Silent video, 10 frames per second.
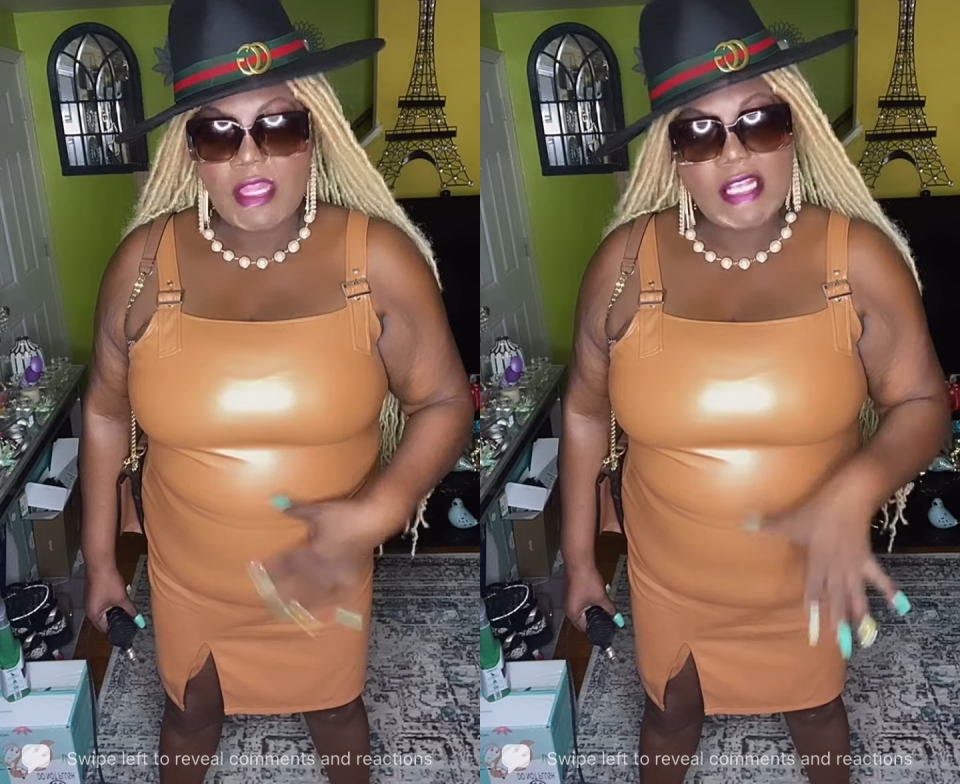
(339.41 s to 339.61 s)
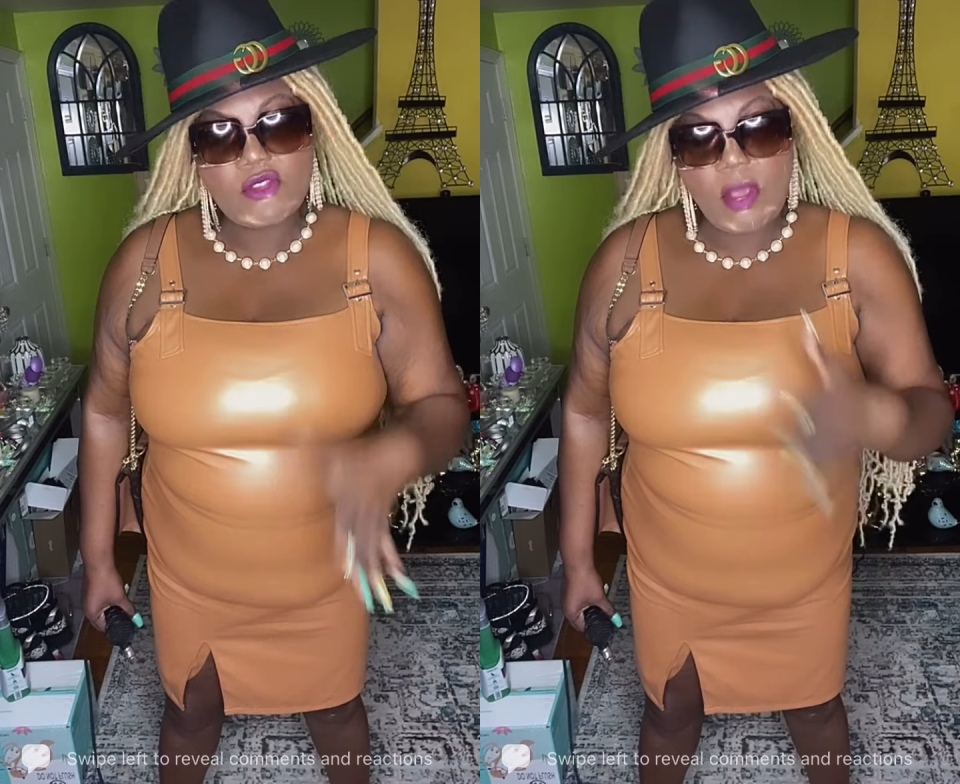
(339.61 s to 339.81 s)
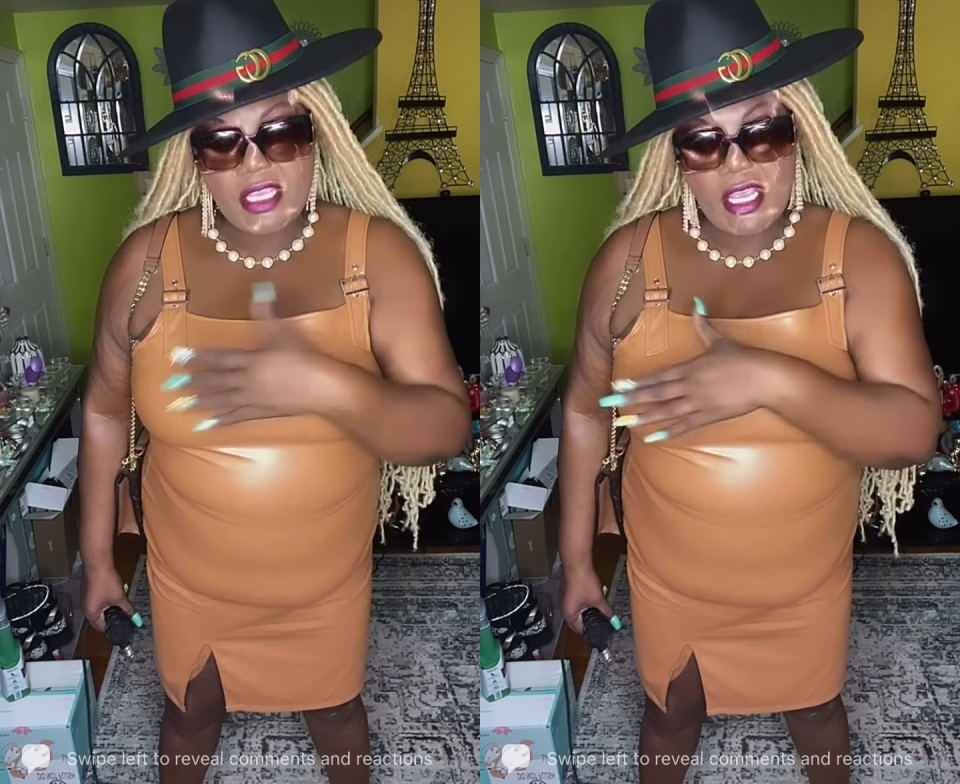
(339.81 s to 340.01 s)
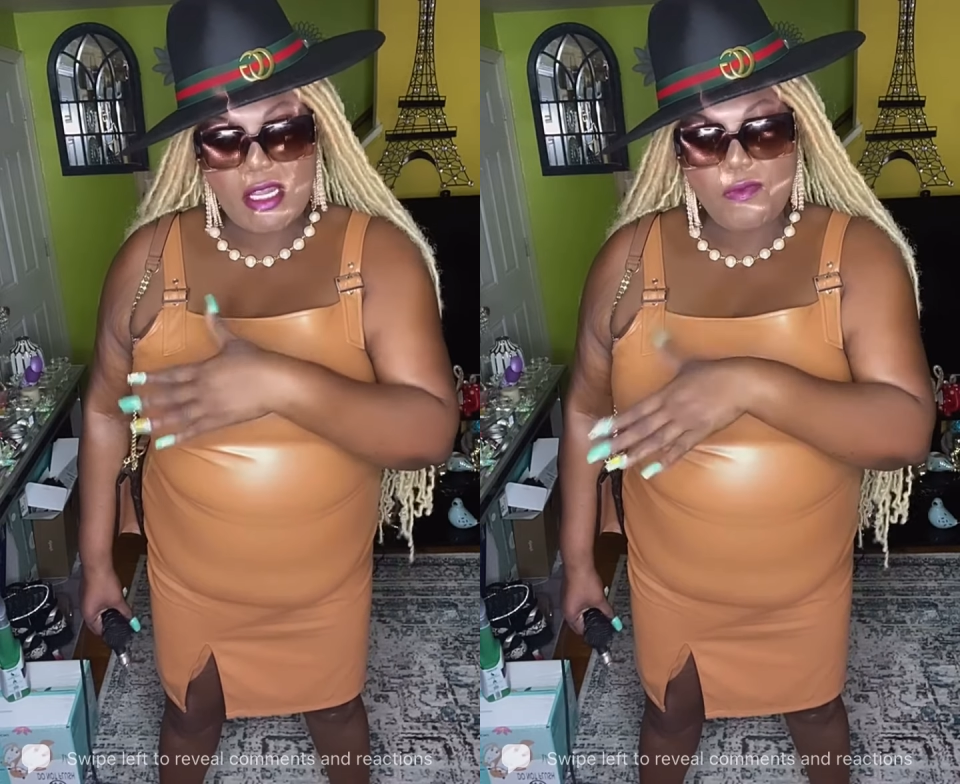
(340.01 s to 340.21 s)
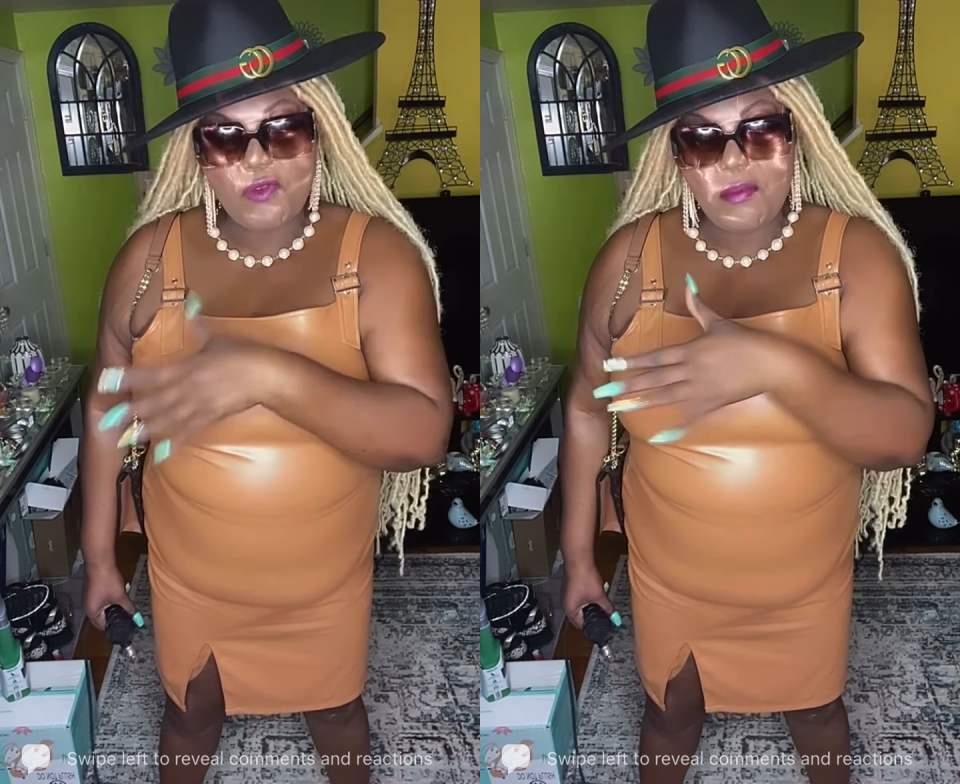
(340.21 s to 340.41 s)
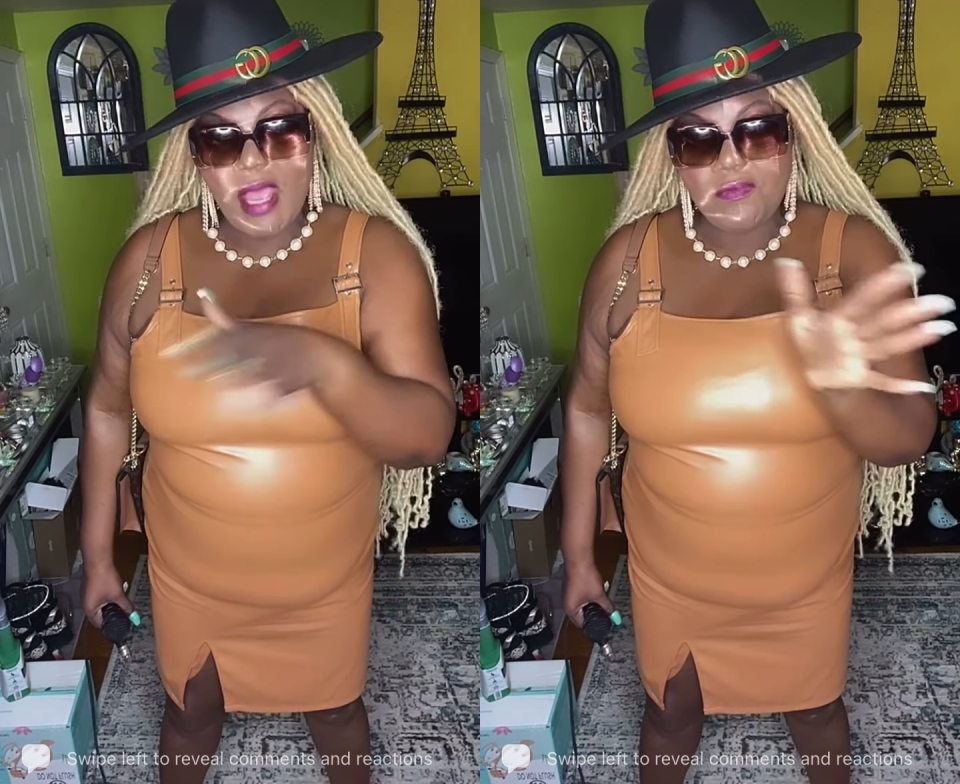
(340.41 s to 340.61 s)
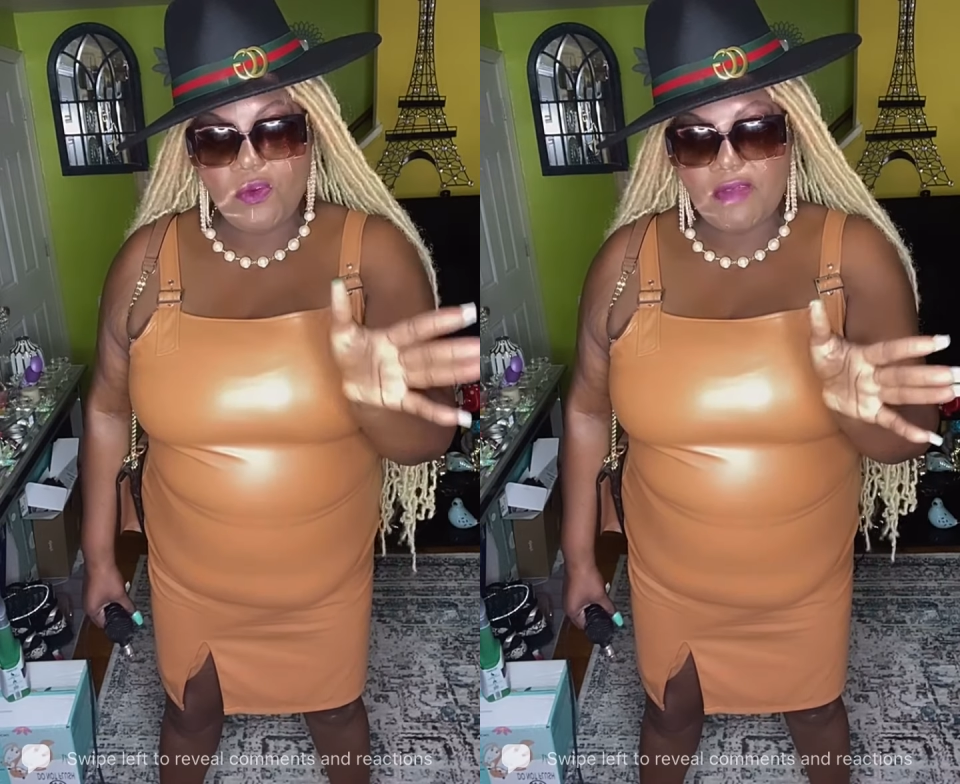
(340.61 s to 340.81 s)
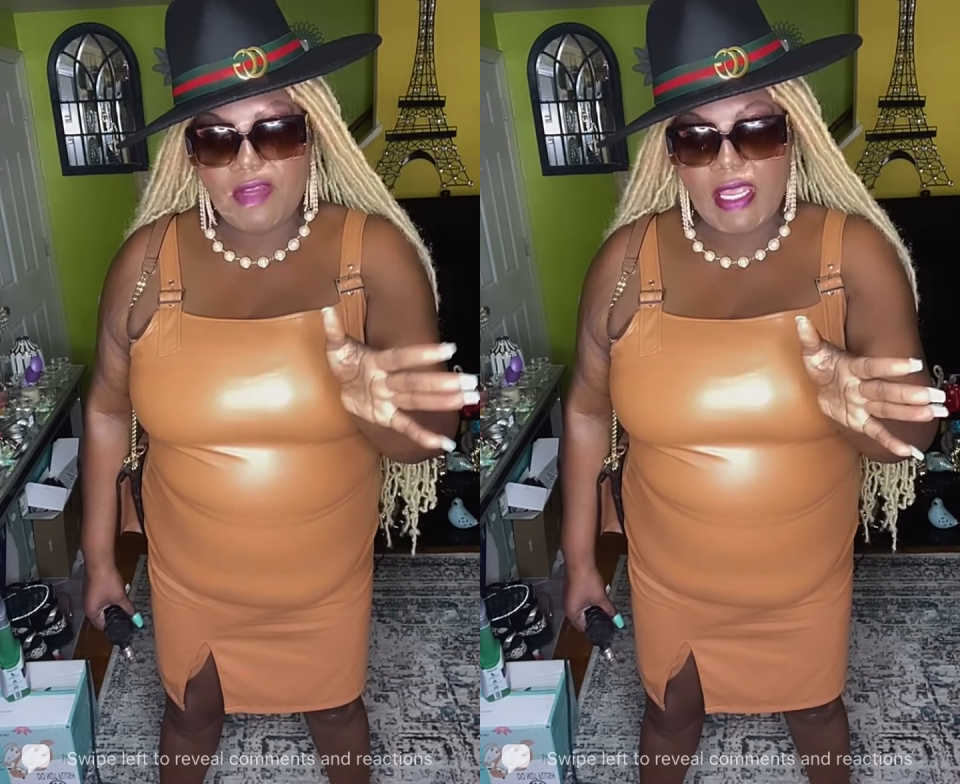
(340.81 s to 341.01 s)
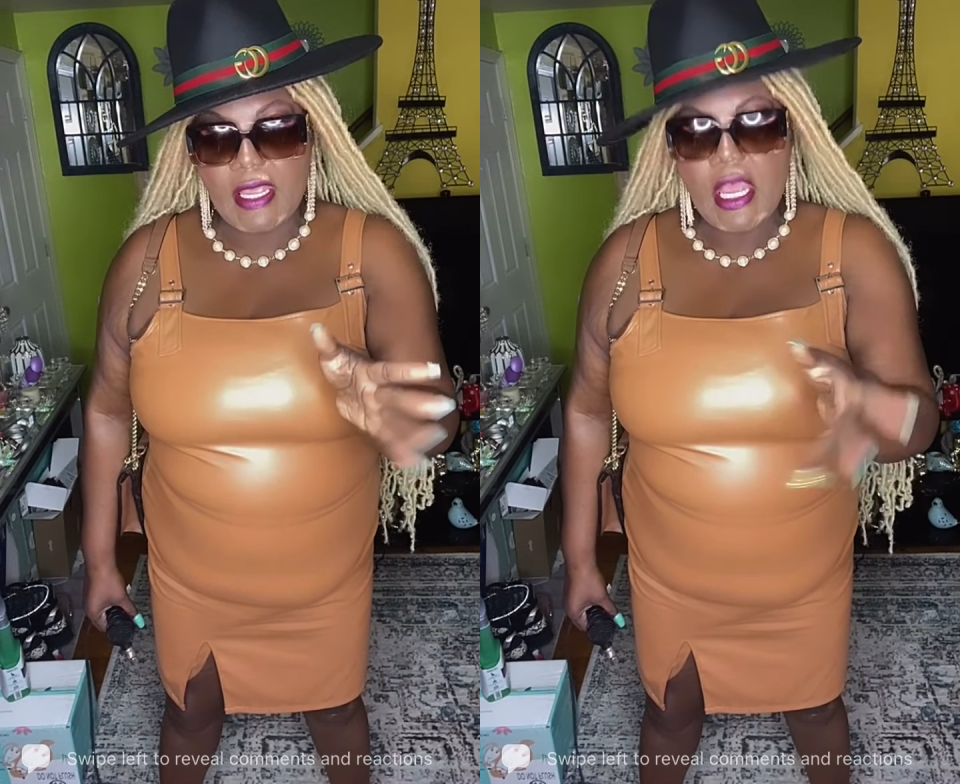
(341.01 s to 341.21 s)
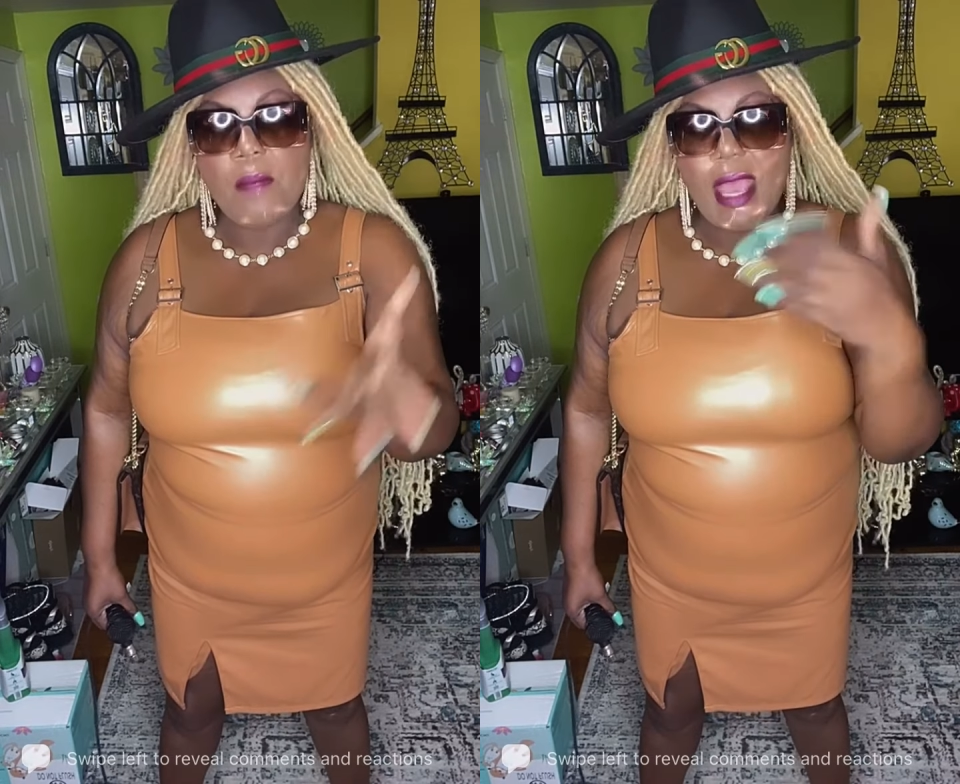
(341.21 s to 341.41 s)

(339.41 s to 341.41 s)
That's why I can't afford to buy food every day.